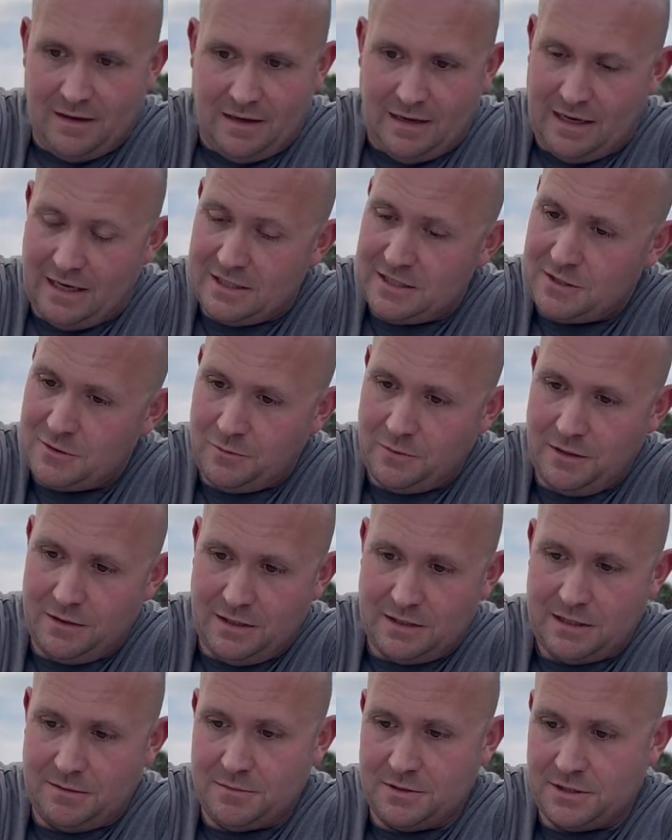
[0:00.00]
I swear
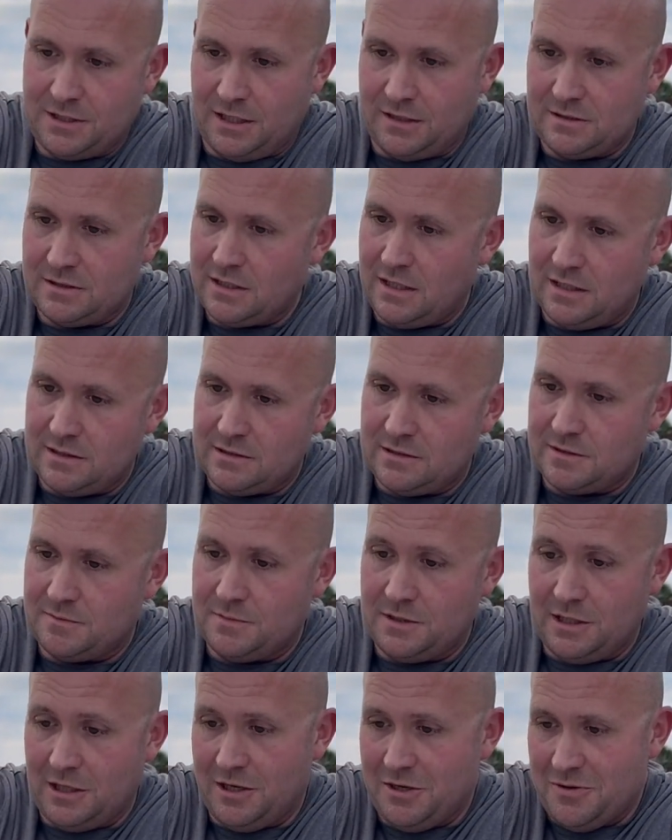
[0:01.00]
they seem to change sizes.
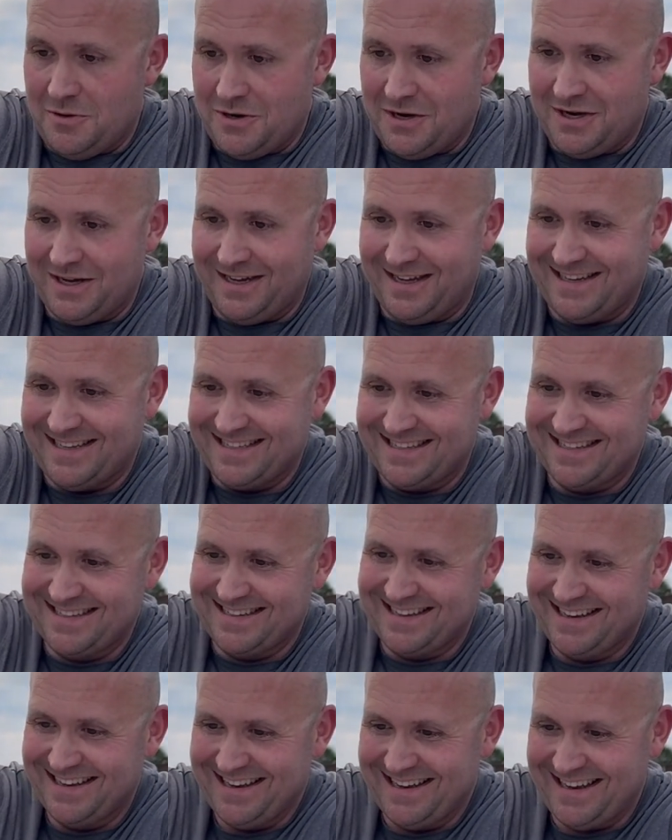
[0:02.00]
But anyways,
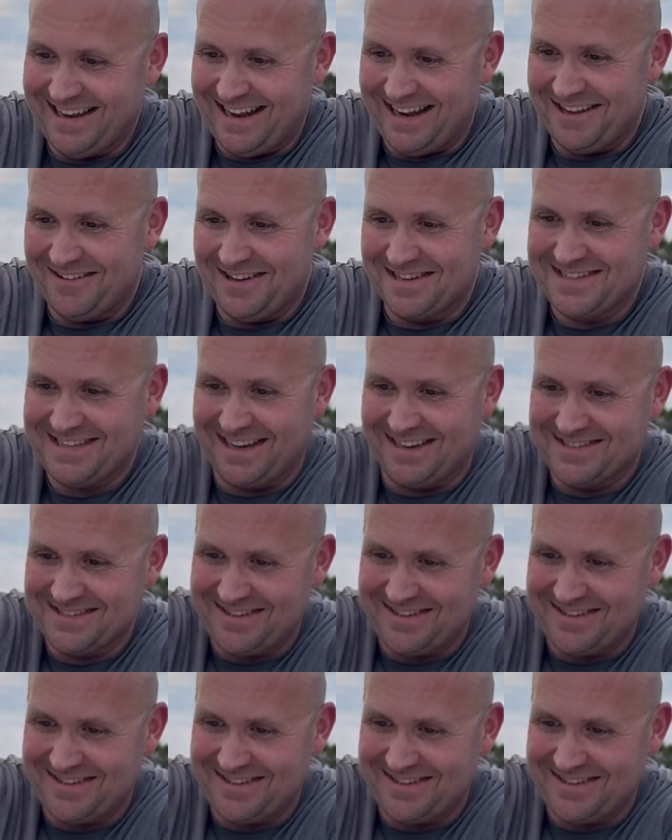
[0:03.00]
I know that sounds